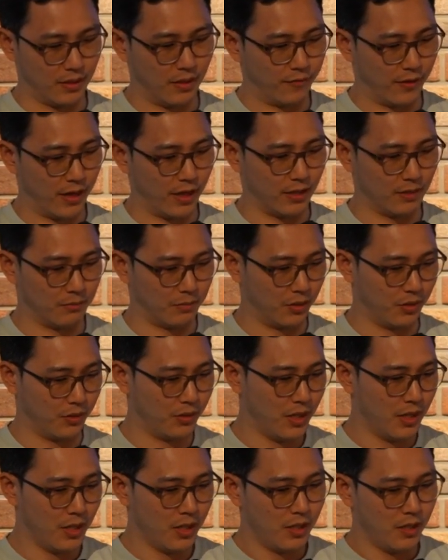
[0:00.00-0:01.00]

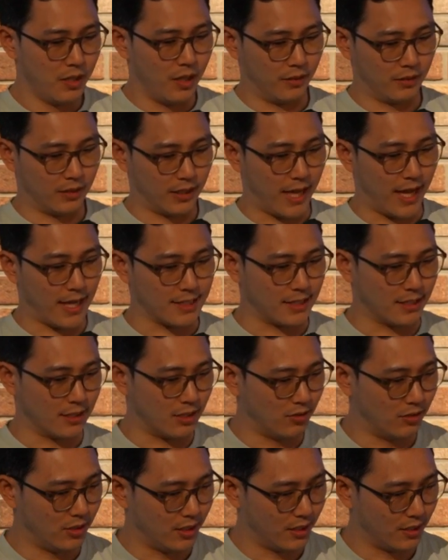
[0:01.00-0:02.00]
available. And the last
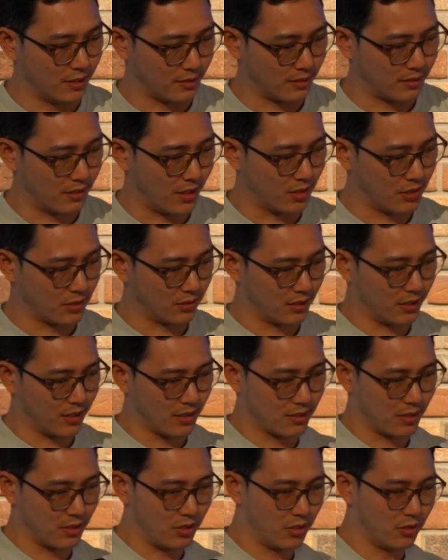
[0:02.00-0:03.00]
thing you need is essentially
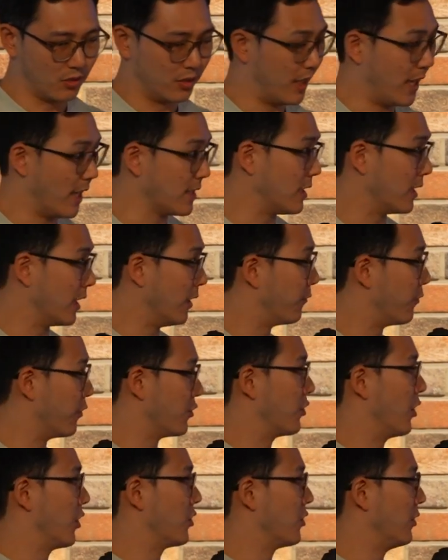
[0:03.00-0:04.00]
is a new elastic
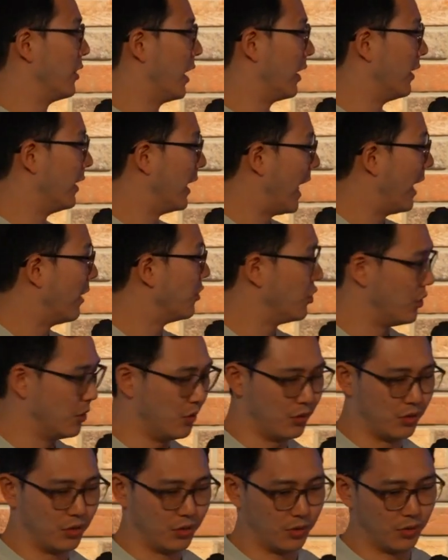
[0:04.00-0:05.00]
infrastructure that allows
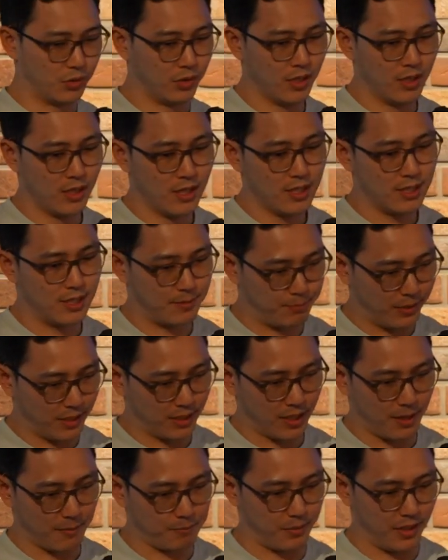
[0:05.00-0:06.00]
you to
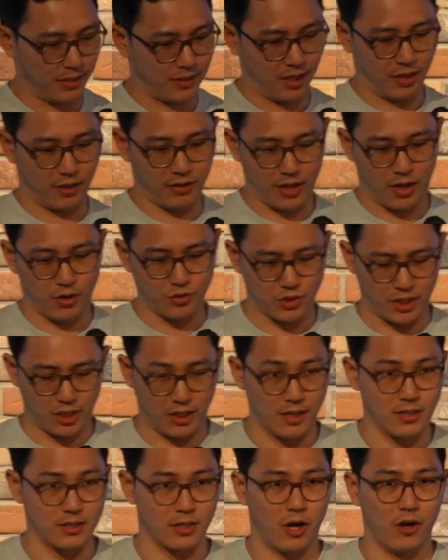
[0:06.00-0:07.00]
spin up and tear down
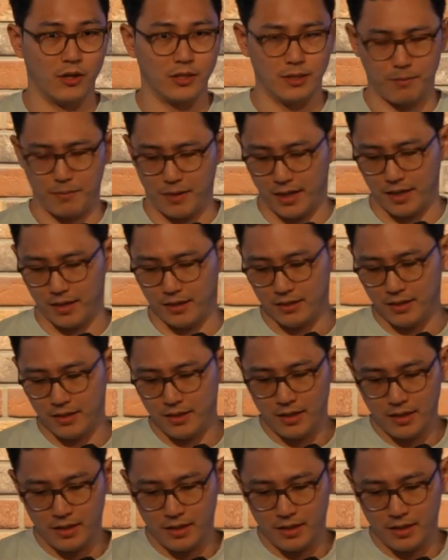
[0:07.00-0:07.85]
chains on demand.